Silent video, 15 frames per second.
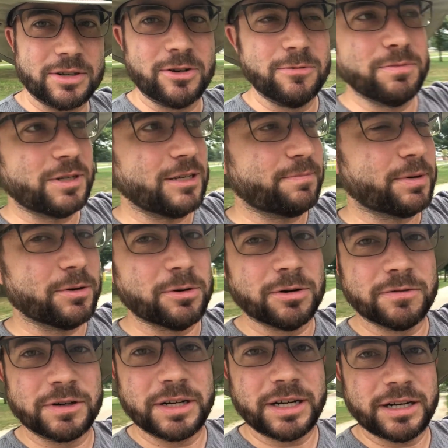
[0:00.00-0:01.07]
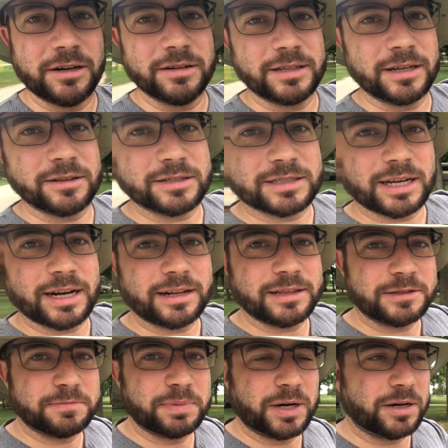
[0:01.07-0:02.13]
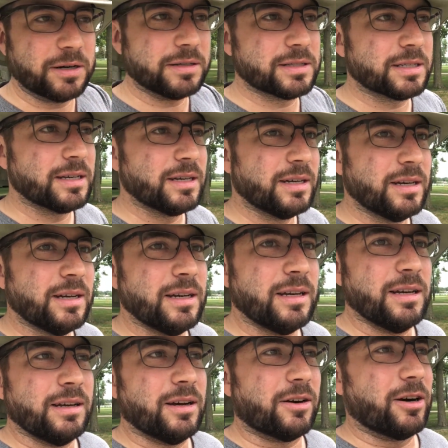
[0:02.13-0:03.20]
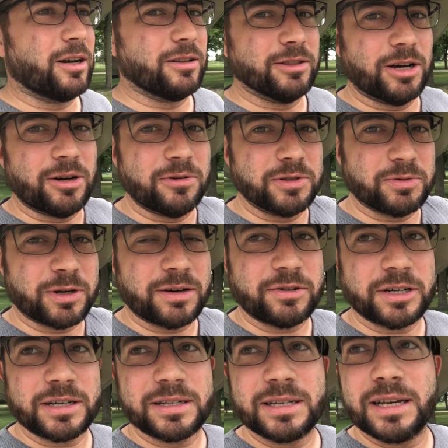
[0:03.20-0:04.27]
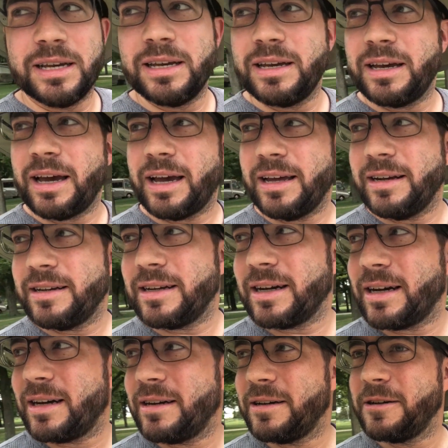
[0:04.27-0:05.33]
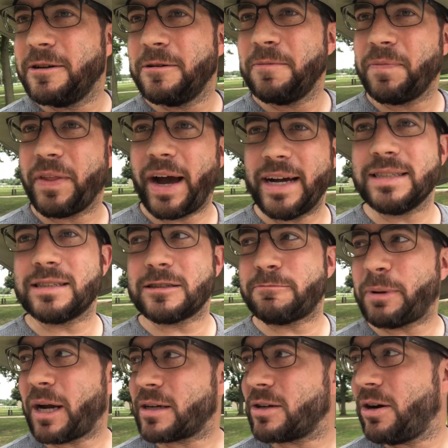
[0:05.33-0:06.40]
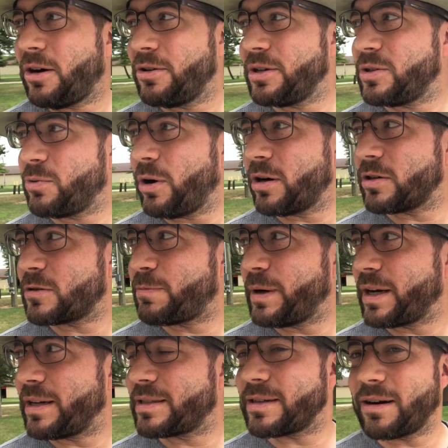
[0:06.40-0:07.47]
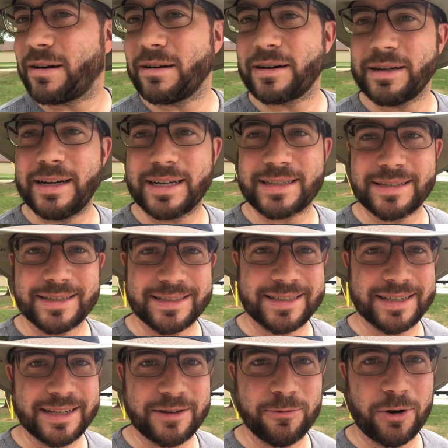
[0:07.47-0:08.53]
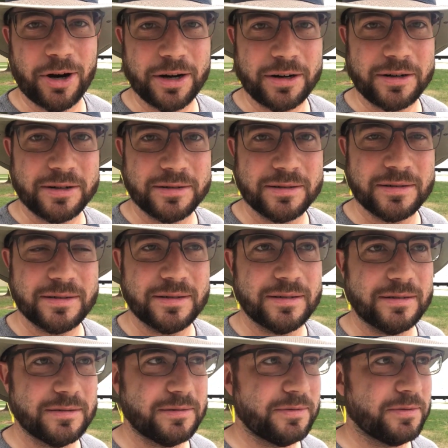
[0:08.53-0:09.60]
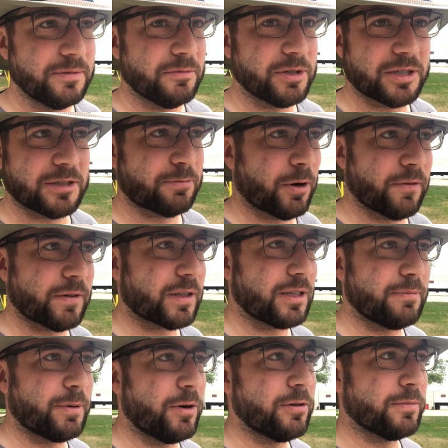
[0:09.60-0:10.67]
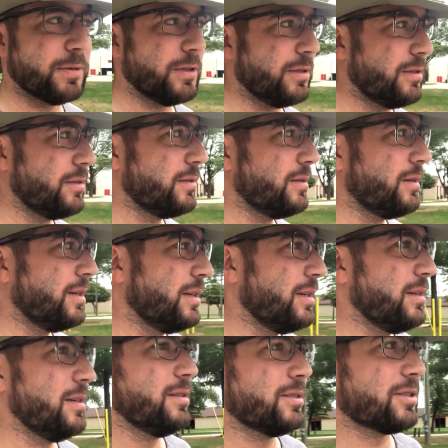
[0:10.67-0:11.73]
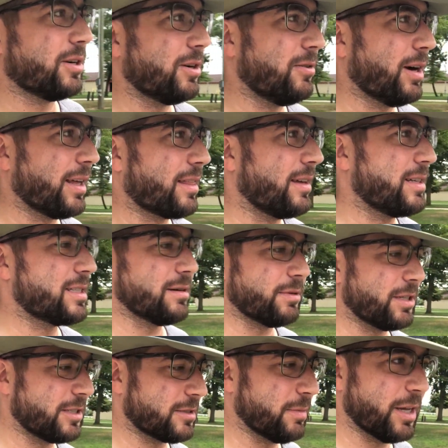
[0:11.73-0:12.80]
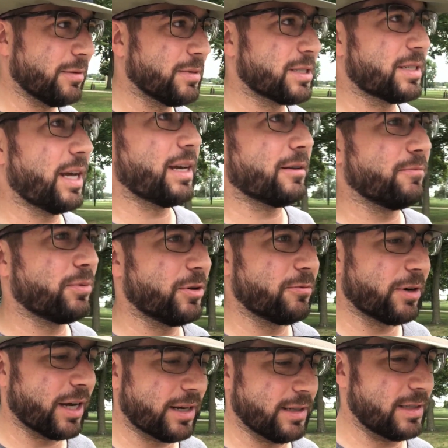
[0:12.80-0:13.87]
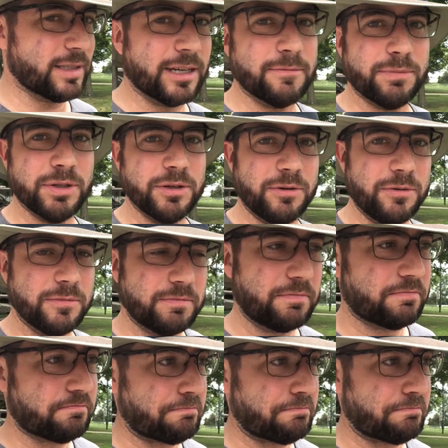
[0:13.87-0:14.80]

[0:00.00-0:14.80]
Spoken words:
There's a Home Depot over here on the other side of these barns, or Lowe's, whatever it is. And I suspect all these water spigots are connected to city water, which is perfectly potable. So I think somebody just made a mistake and put red instead of blue.